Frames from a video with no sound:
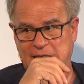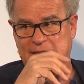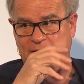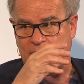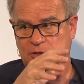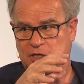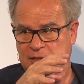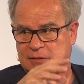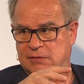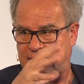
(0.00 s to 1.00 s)
It's not
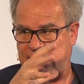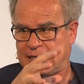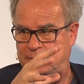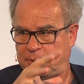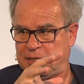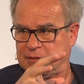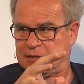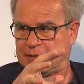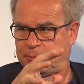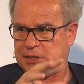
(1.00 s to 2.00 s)
just dead
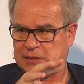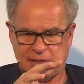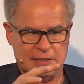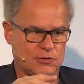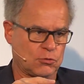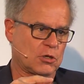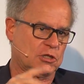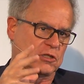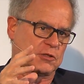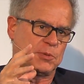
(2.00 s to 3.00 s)
pieces who are
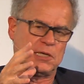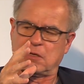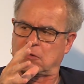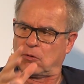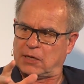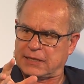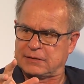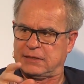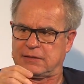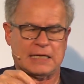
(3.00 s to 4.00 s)
just being
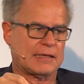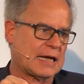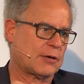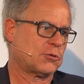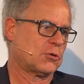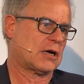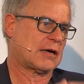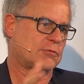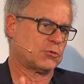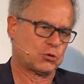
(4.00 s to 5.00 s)
collected and now
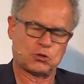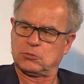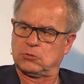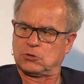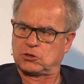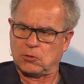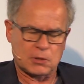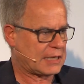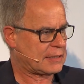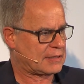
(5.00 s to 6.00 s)
you
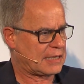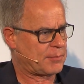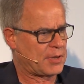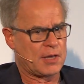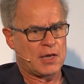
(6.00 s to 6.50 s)
showcase them,